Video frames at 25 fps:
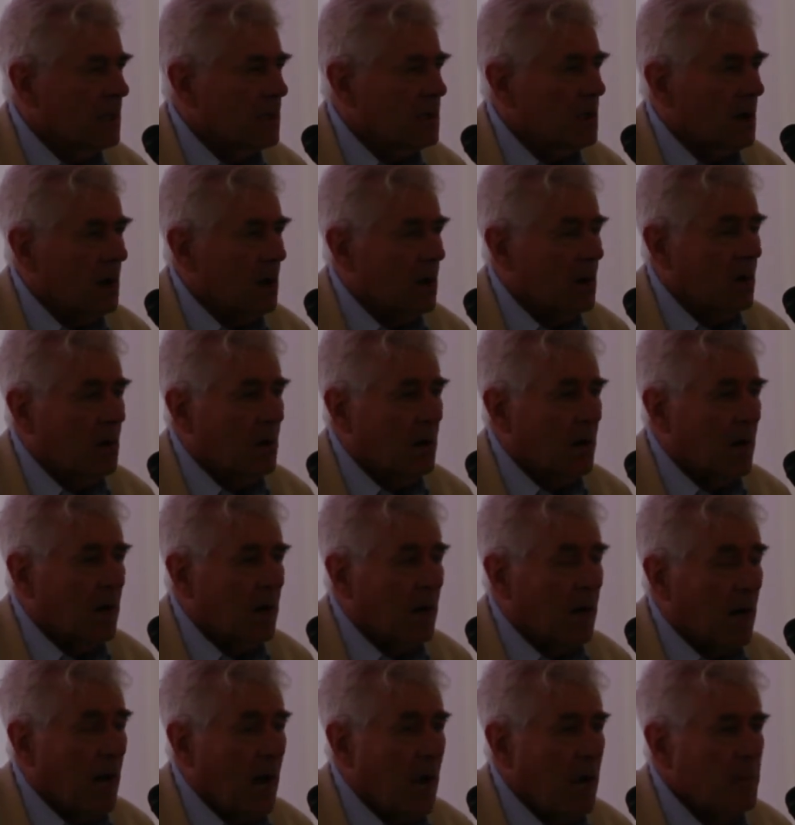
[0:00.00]

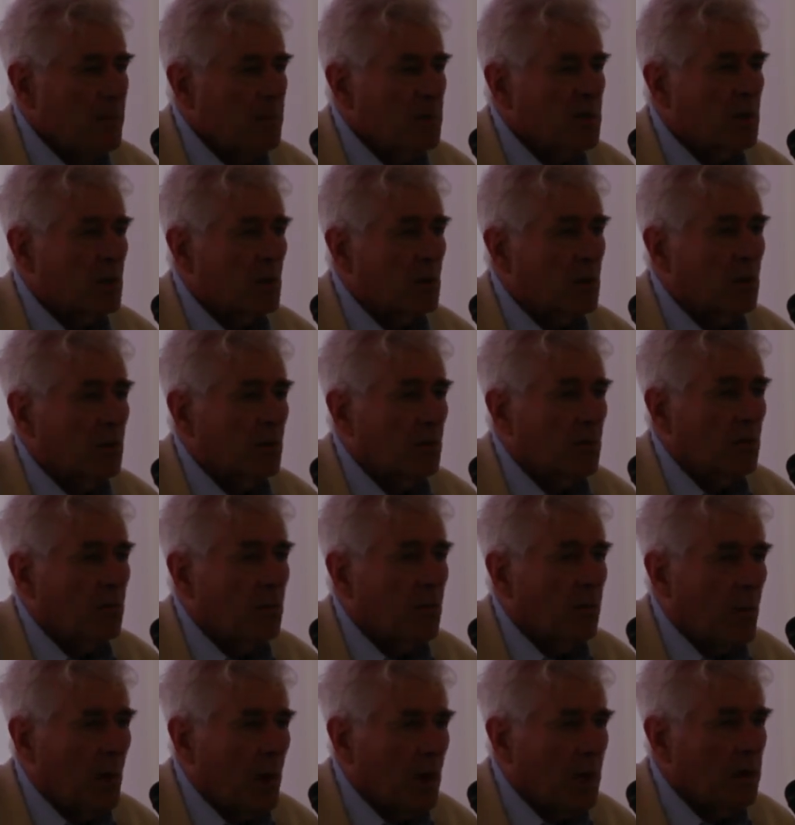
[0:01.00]
So I'm sort
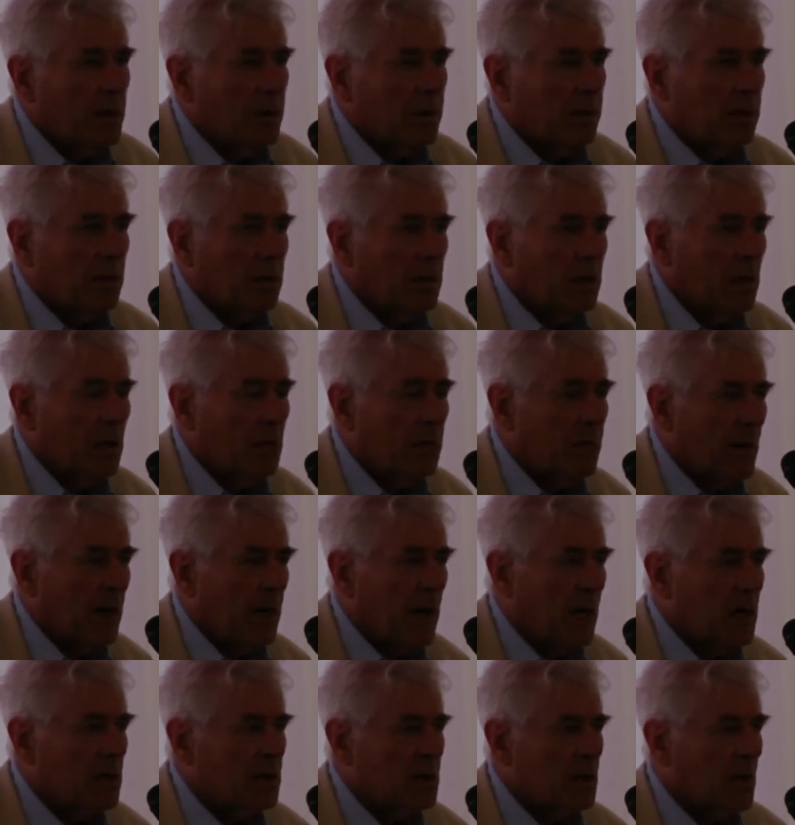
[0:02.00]
of with the
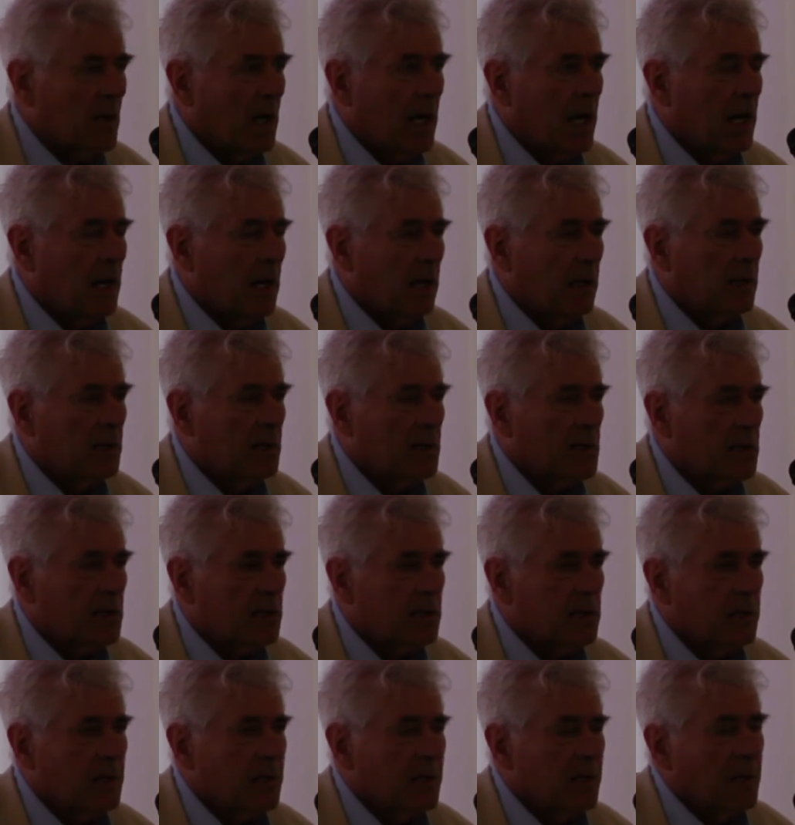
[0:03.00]
financial
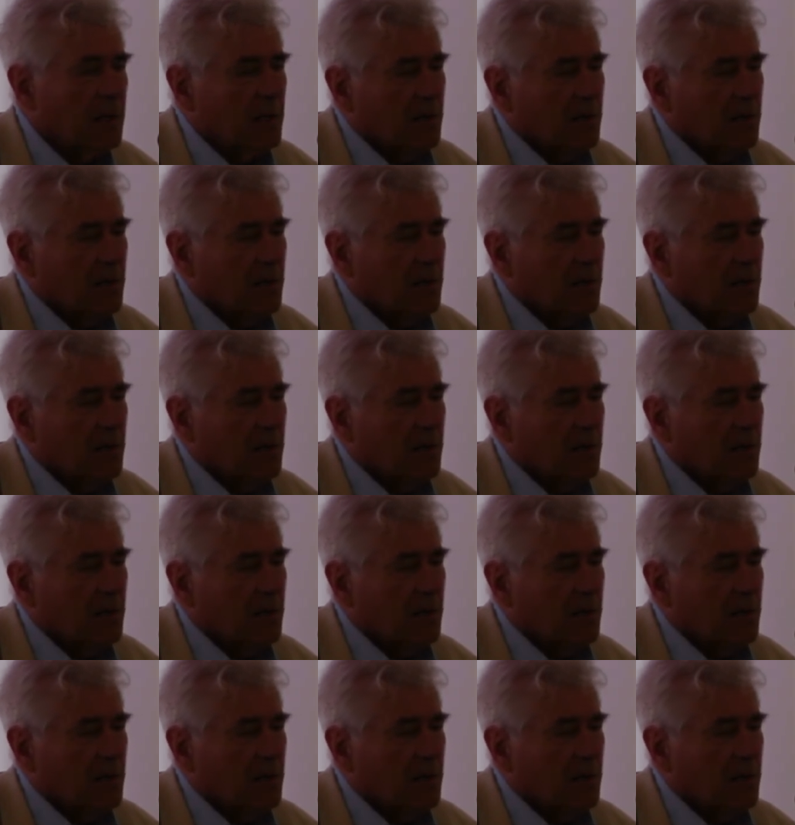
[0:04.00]
analysts,